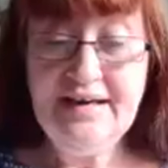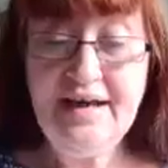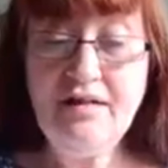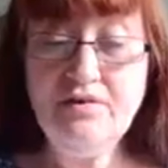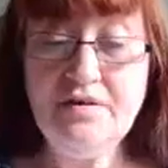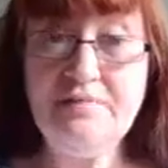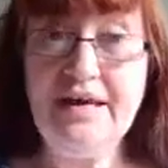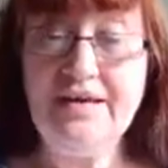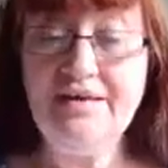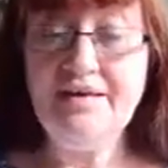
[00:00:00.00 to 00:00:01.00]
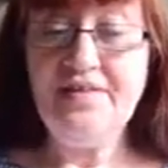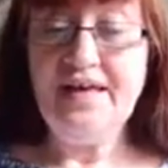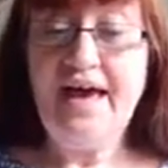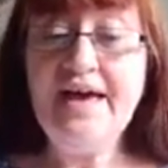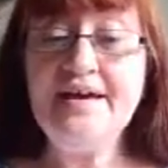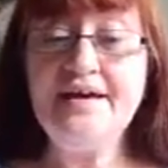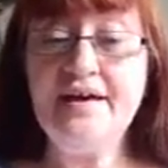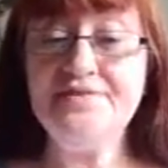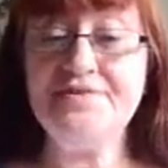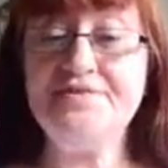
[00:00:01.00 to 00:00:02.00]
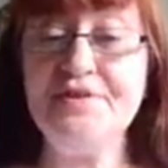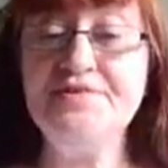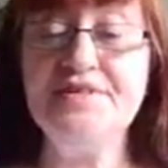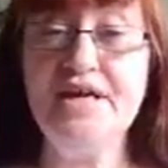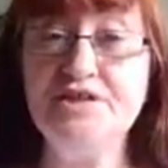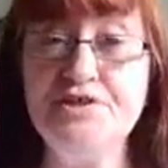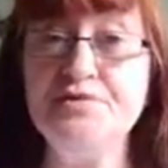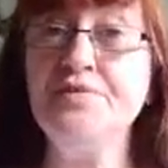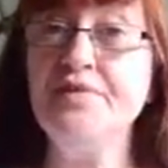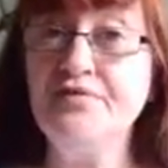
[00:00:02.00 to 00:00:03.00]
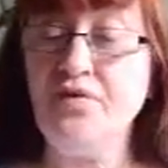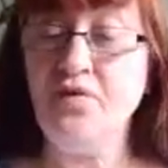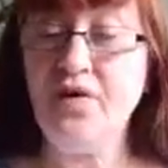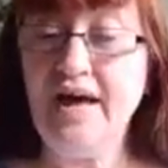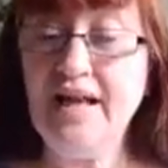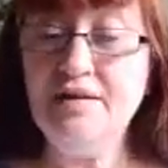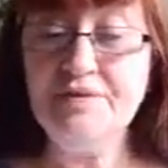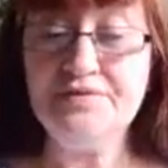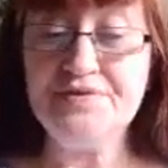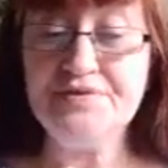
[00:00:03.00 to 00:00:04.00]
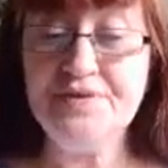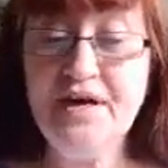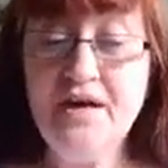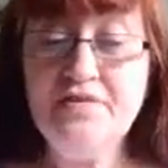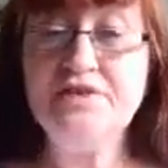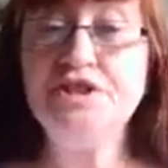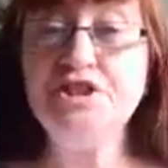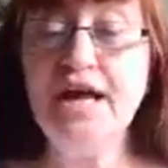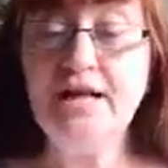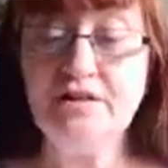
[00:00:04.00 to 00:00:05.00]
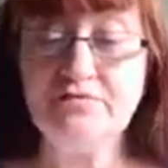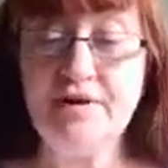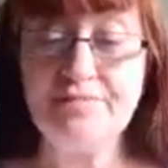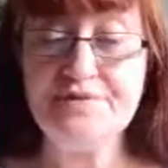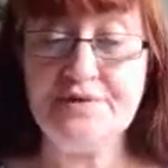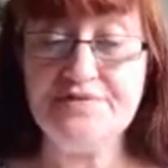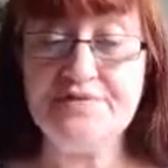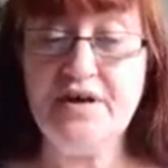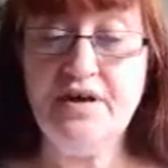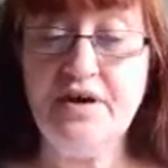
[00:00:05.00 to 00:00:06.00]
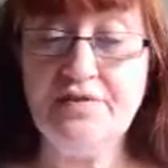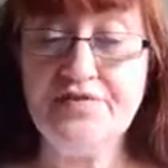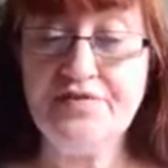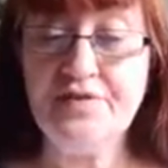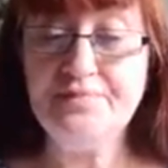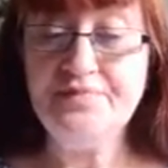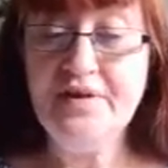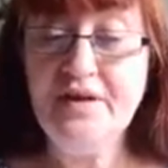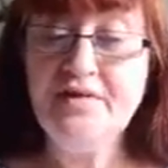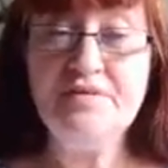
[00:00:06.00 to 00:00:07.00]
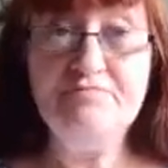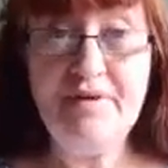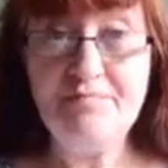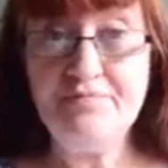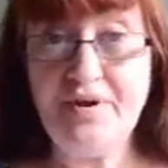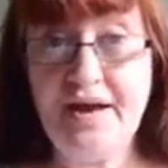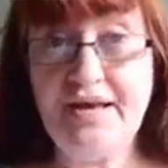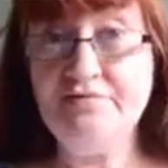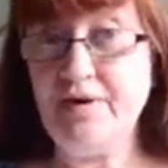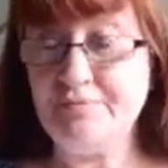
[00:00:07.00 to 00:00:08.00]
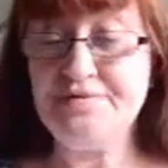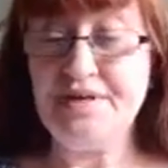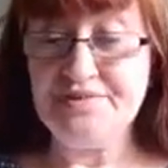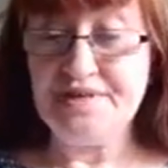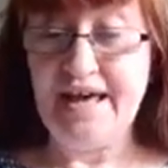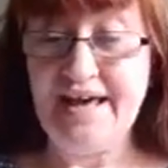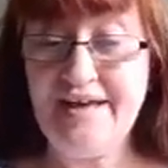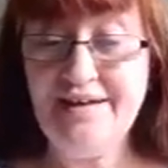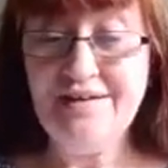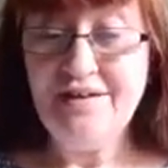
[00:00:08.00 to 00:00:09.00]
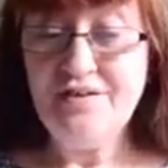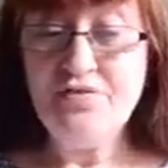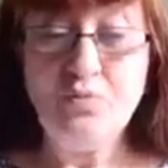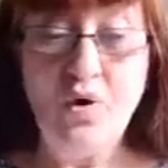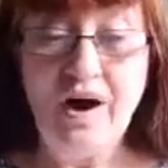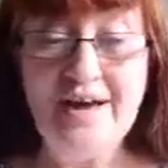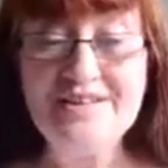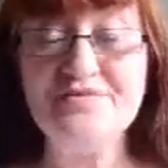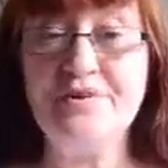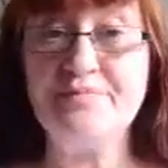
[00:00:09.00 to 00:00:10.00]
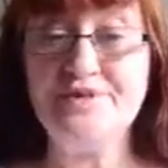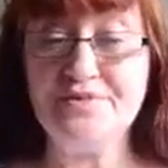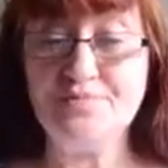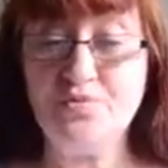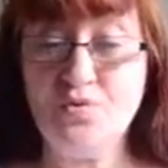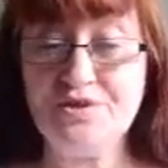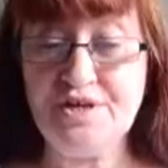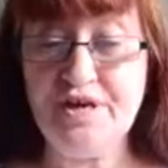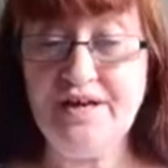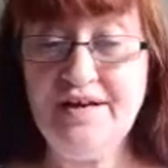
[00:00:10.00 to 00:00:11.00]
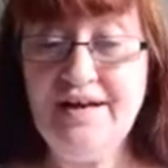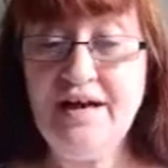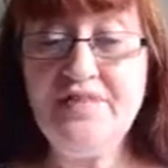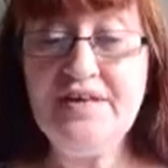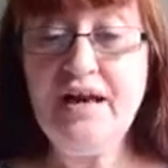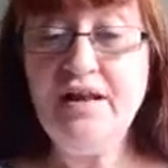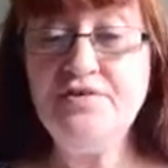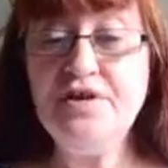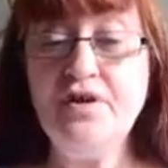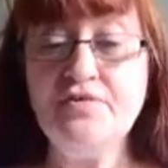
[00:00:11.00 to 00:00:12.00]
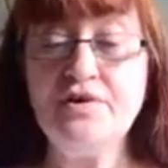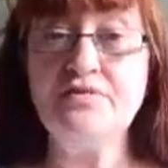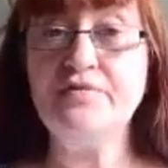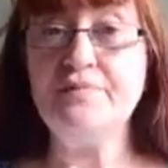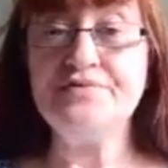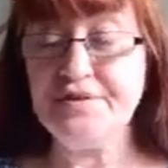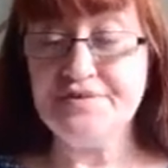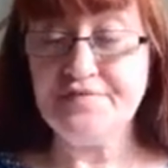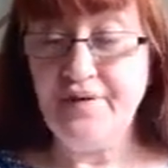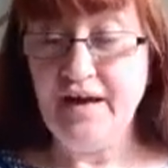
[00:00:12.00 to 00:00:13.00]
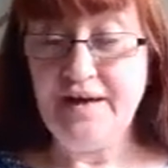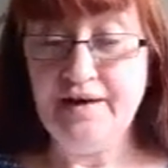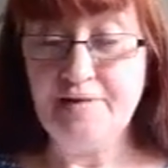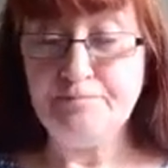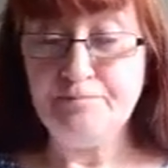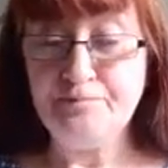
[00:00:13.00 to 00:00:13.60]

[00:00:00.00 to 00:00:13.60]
In alchemy, the egg has associations with the 4 elements. The shell represents the earth. The membrane represents air, the white represents water, and the yellow yolk represents fire.